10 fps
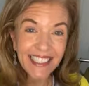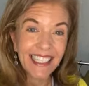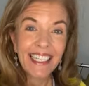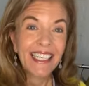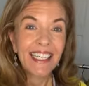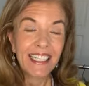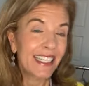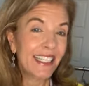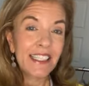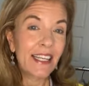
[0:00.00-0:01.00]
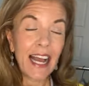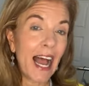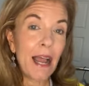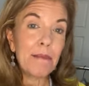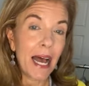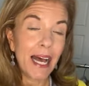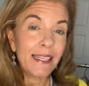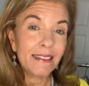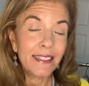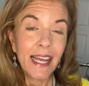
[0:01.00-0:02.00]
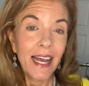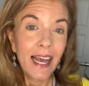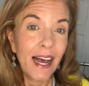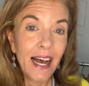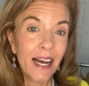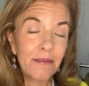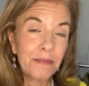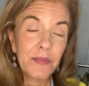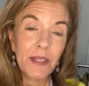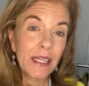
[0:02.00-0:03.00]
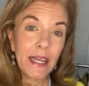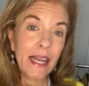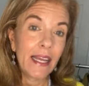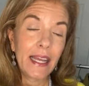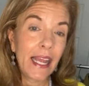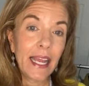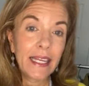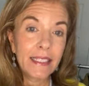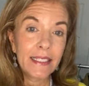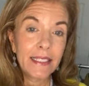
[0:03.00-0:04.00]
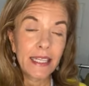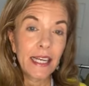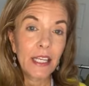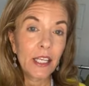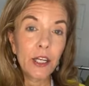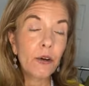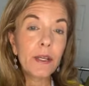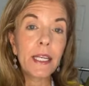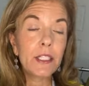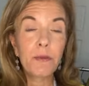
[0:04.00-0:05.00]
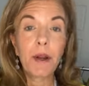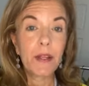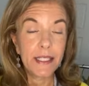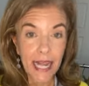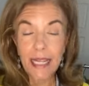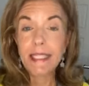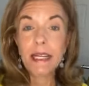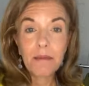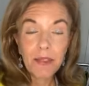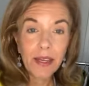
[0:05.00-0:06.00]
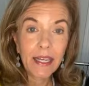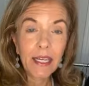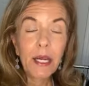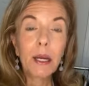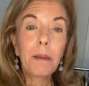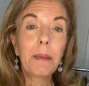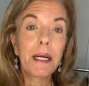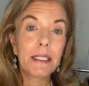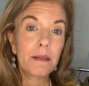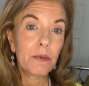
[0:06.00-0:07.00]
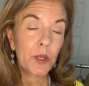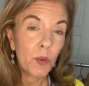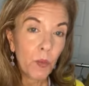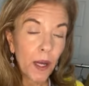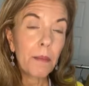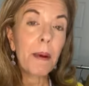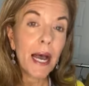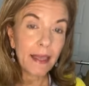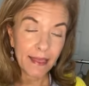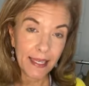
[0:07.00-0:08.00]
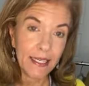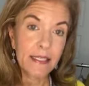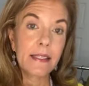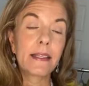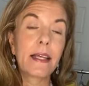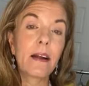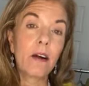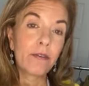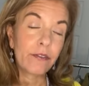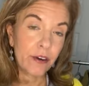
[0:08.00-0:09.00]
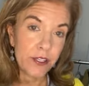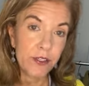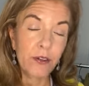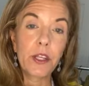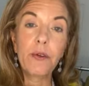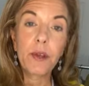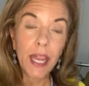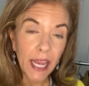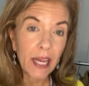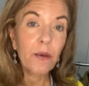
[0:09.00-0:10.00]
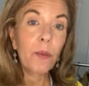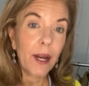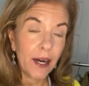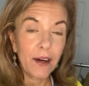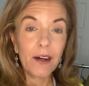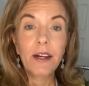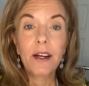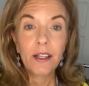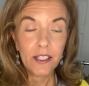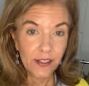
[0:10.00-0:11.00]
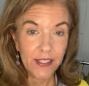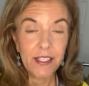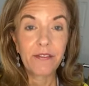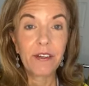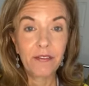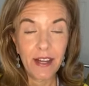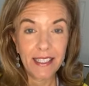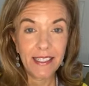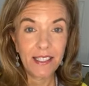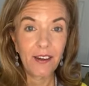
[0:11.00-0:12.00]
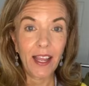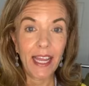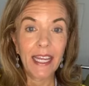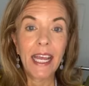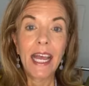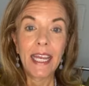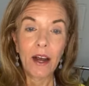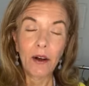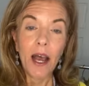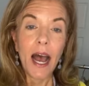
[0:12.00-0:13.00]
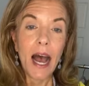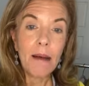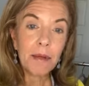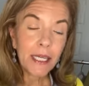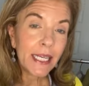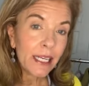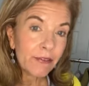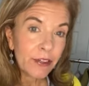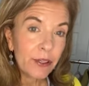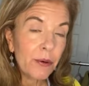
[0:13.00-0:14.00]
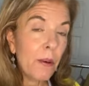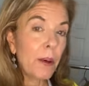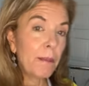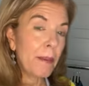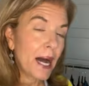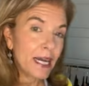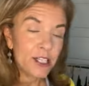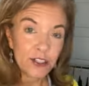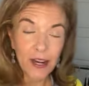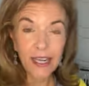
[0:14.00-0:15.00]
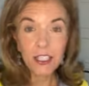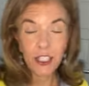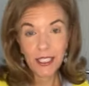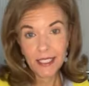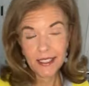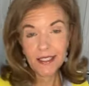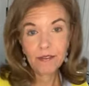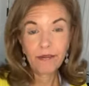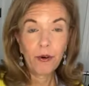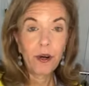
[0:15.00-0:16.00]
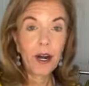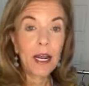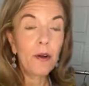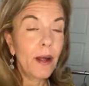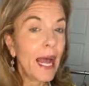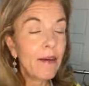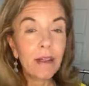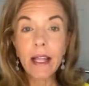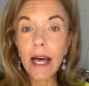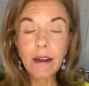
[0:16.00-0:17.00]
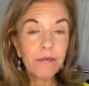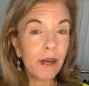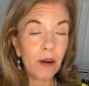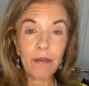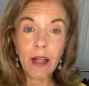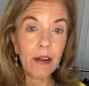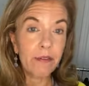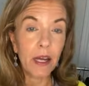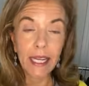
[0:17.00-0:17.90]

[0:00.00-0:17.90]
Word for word: right? I'm not. Um, and you don't need to wear the exact same thing but you want to buy things that are versatile that you can wear to these different events, okay? Now, I'm going to give you what my strategy is for I don't have a lot of I don't have a lot